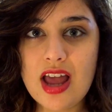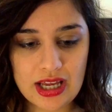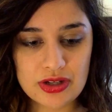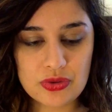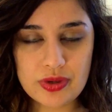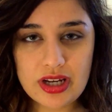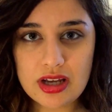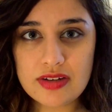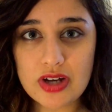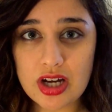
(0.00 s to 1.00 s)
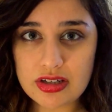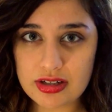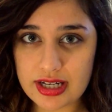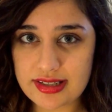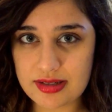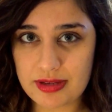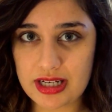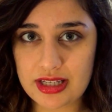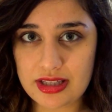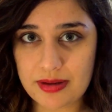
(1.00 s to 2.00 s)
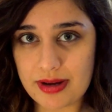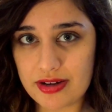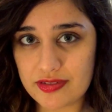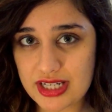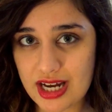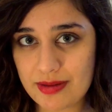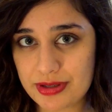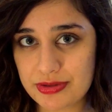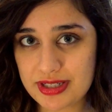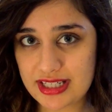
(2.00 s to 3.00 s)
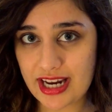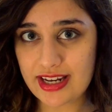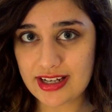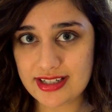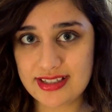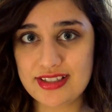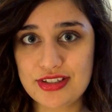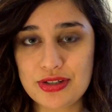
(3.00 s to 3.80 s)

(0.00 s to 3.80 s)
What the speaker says: and we kind of underestimated the amount of time it would take us